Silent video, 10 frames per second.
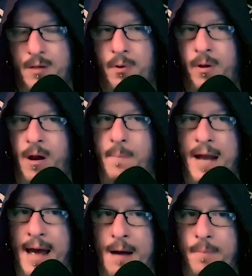pulling up an
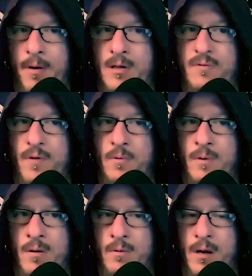app on his phone,
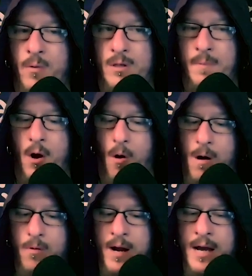going, you know, what's my
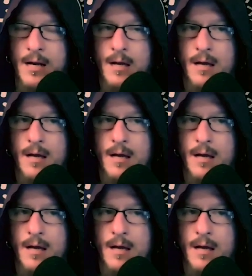heart rate?